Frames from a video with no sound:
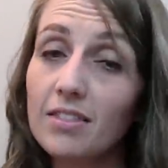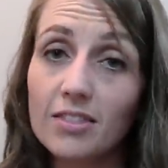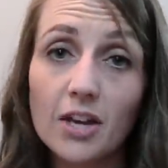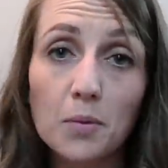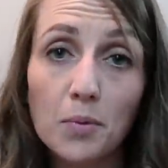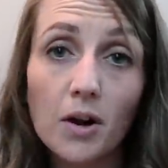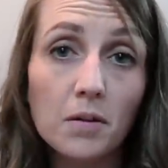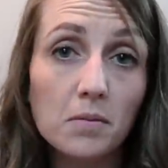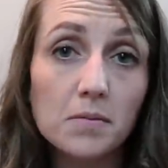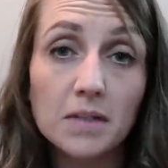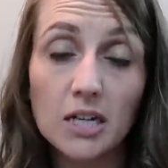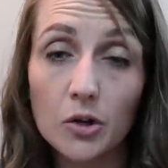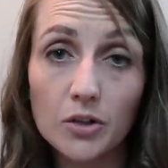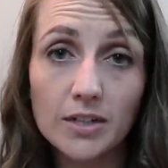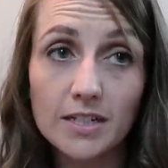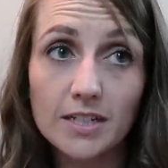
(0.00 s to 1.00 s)
they're probably
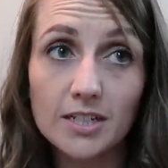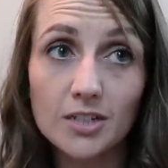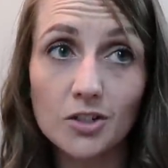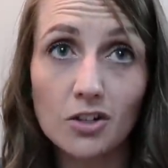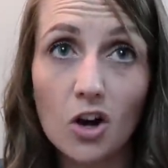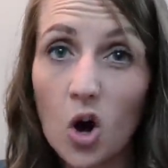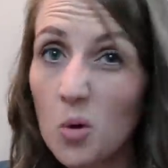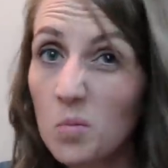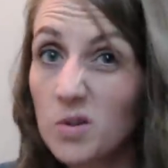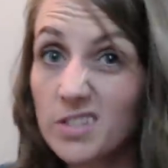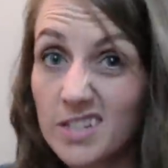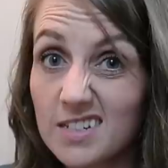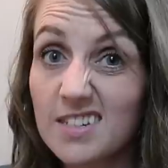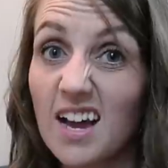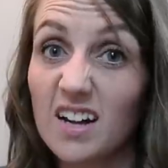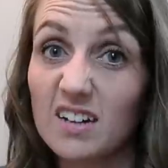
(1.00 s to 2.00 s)
going to heal
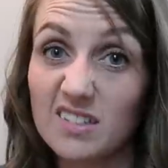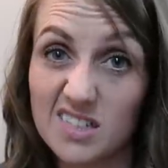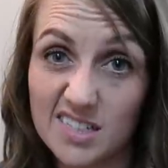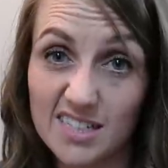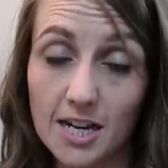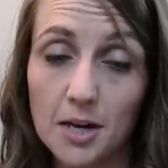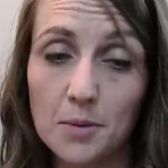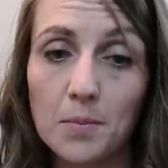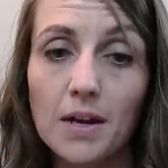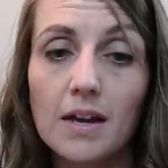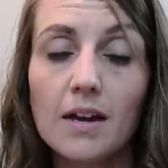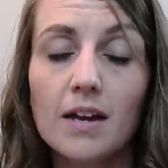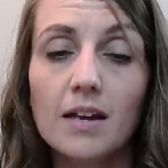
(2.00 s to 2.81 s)
almost exactly the same.